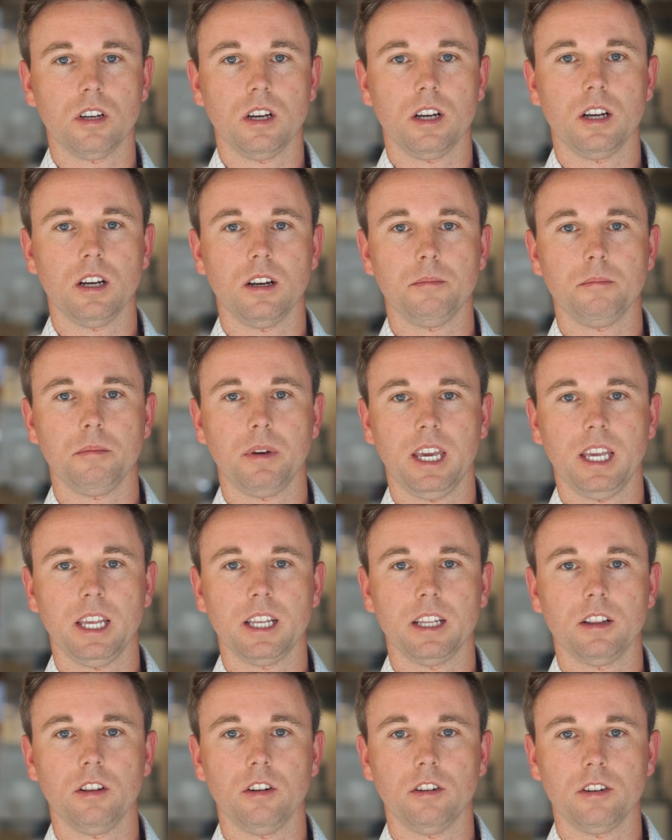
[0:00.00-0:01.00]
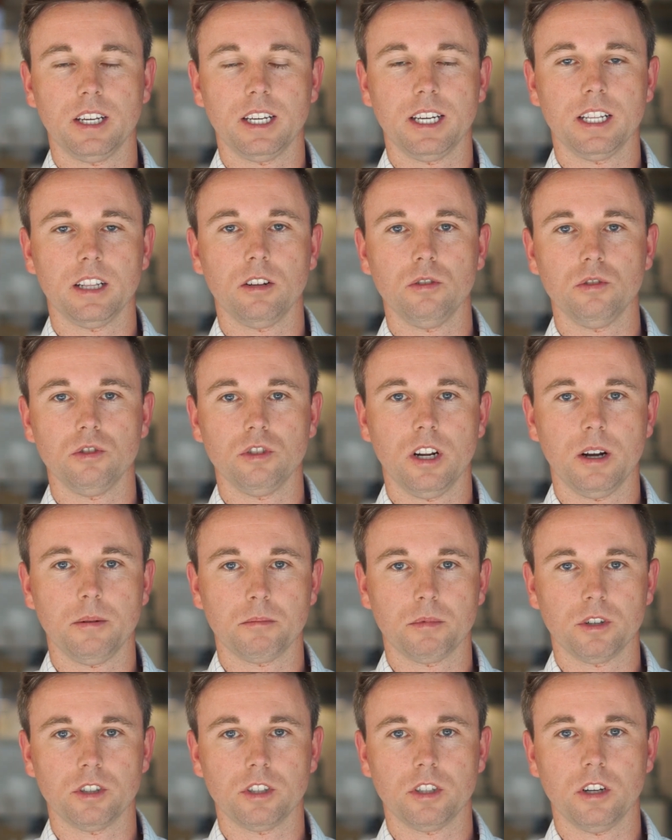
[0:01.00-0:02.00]
and looking at those
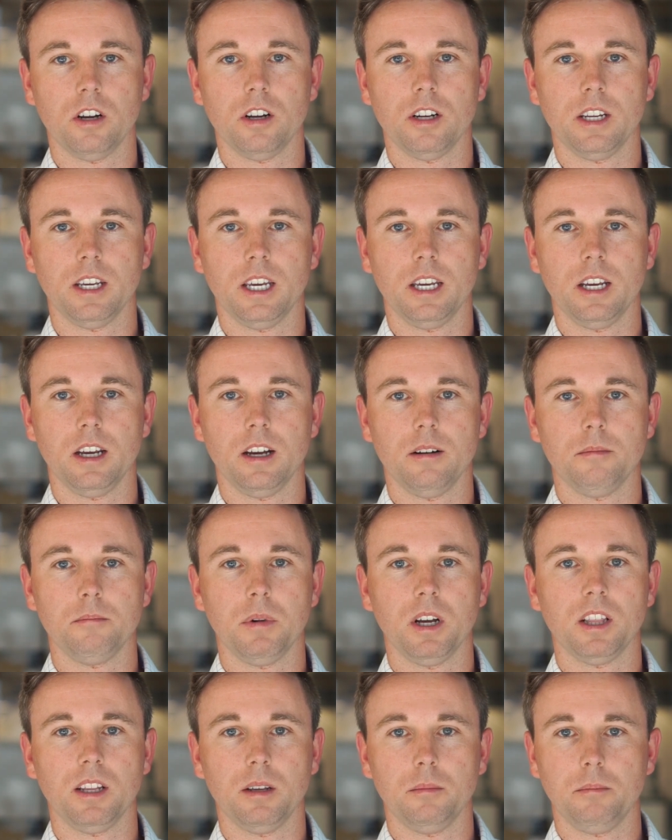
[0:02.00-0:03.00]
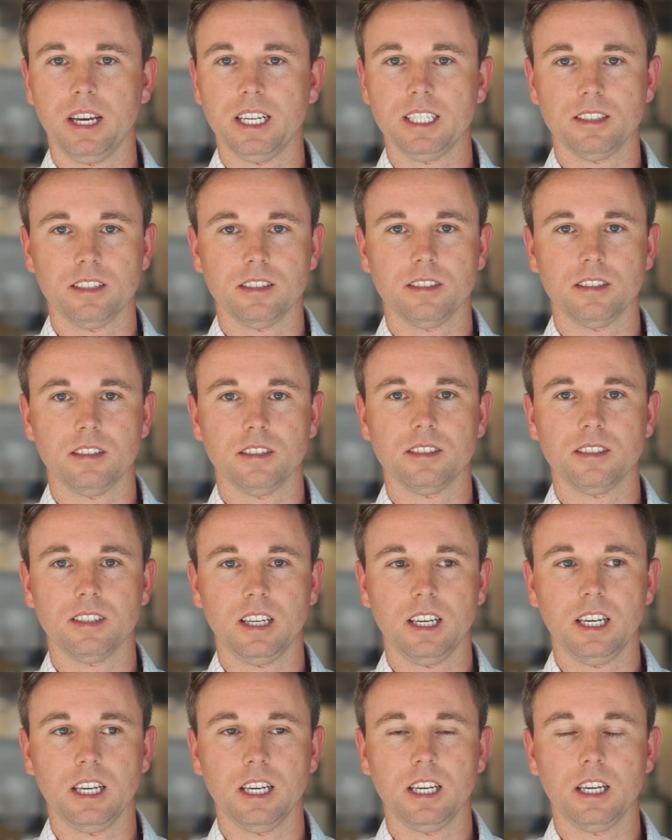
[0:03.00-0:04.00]
numbers on a monthly basis to
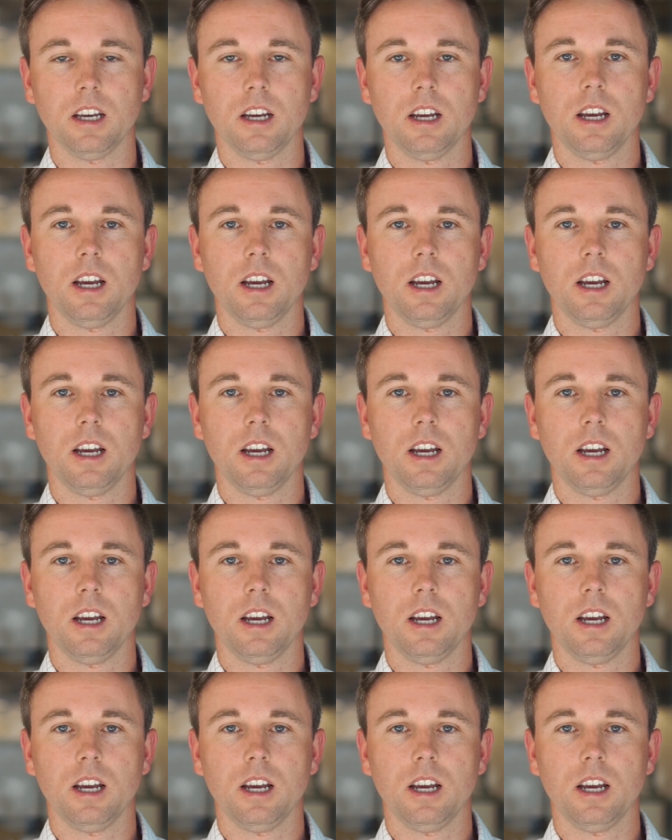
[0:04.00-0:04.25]
see